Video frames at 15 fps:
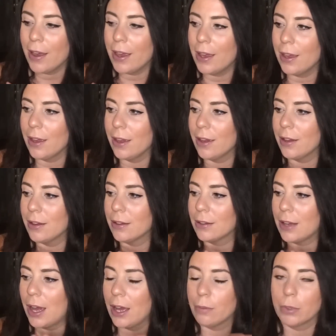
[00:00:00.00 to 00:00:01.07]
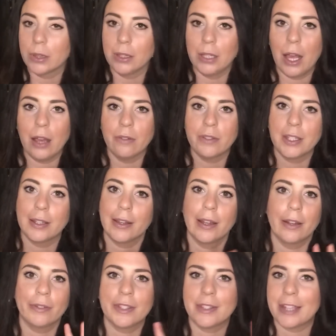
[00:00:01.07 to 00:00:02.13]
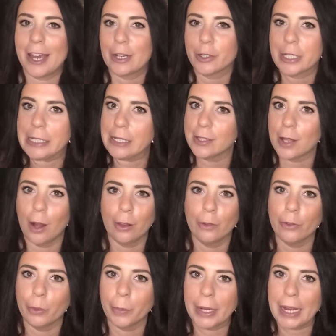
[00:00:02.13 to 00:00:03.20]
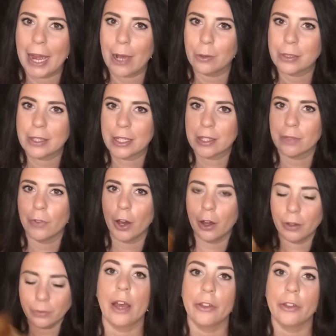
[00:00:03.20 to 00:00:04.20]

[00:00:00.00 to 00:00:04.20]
and I would love to kind of stash these all over my house this fall.